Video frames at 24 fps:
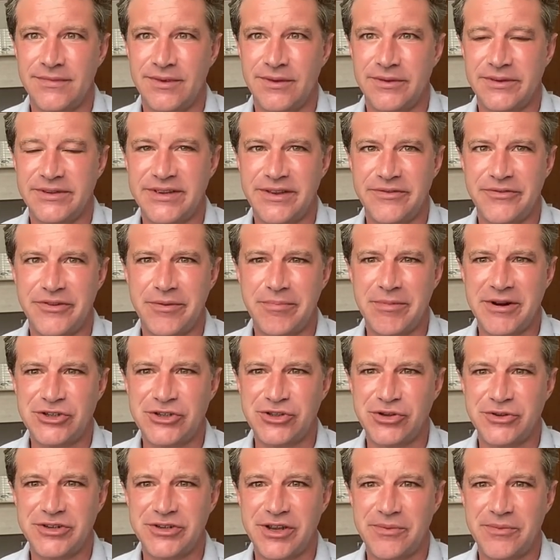See if anybody
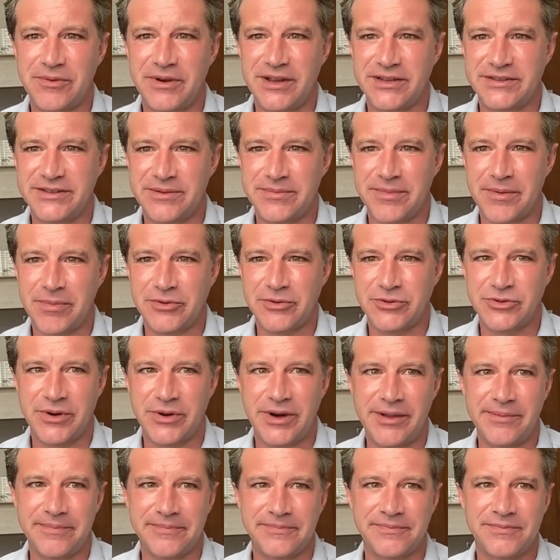shows up. Got some people showing
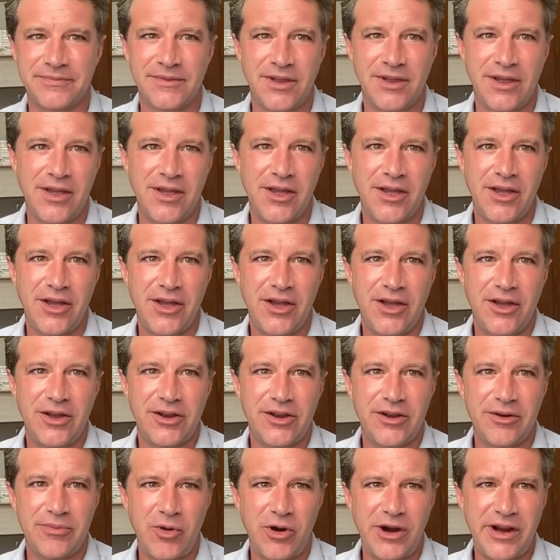up.
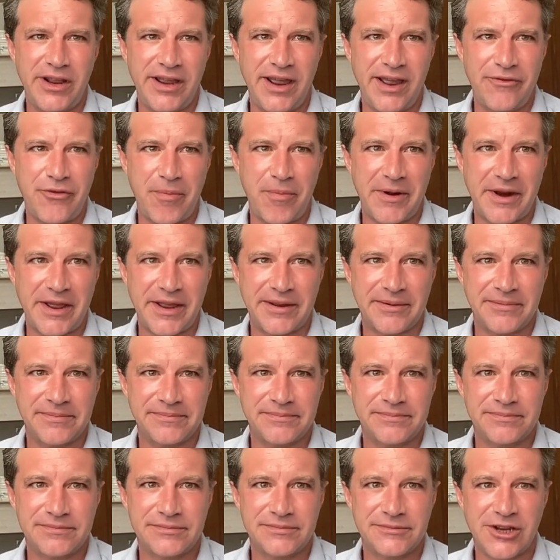Good morning, everybody.
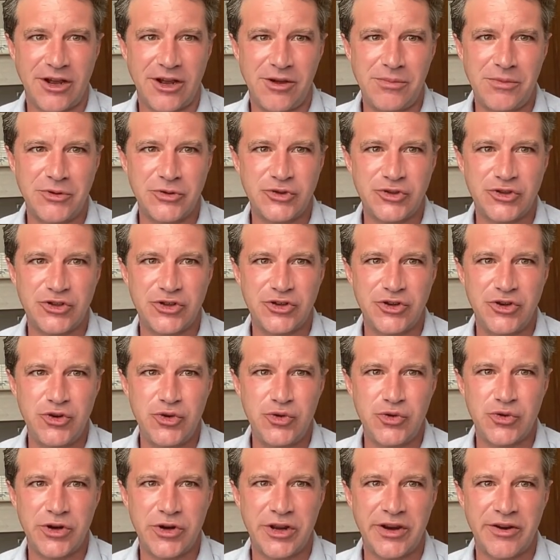It's almost
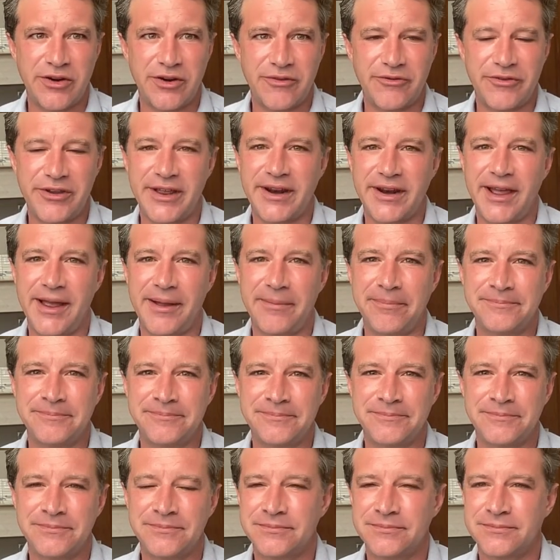noon here in Vietnam.
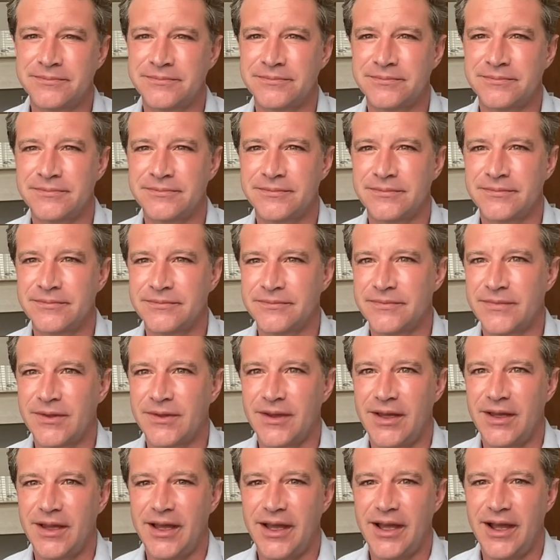
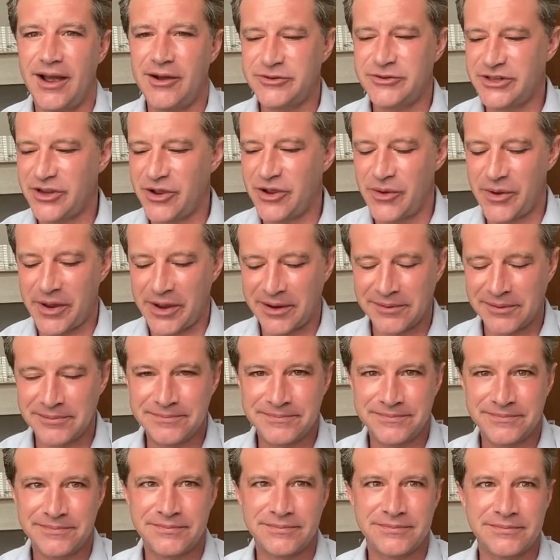How's it going?
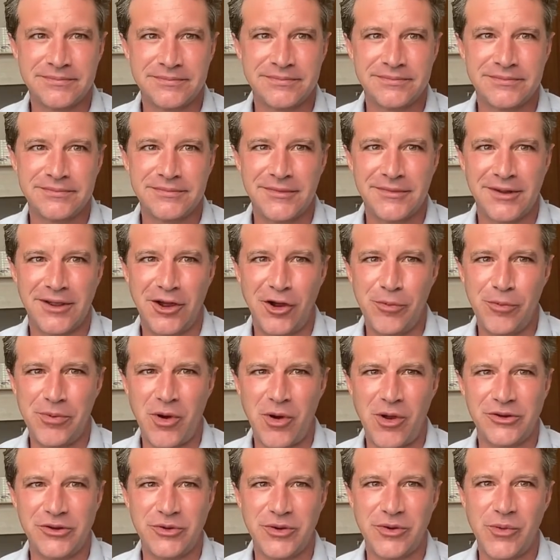Hope you're
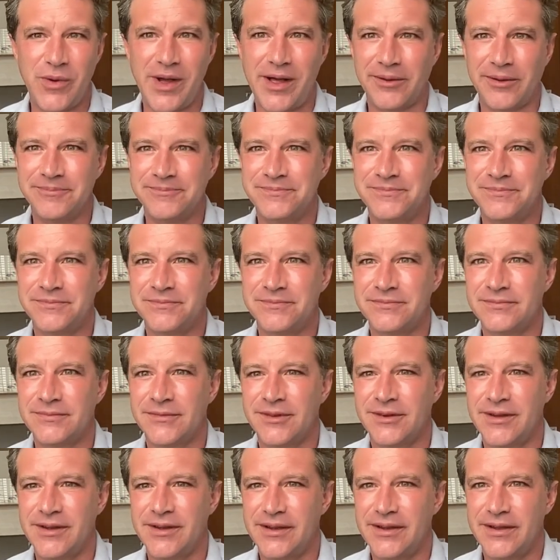all doing well.
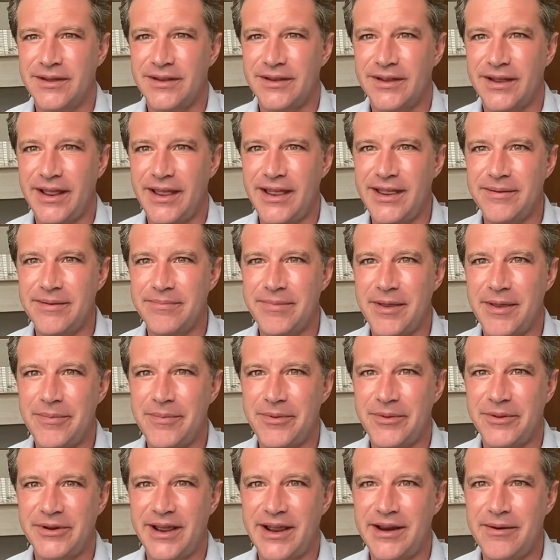8
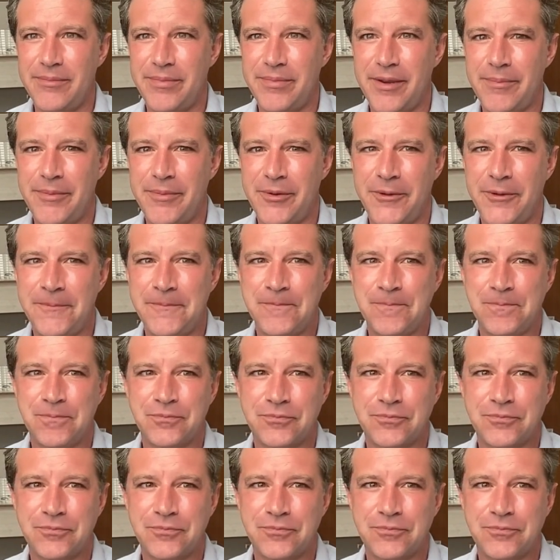people, 9 people.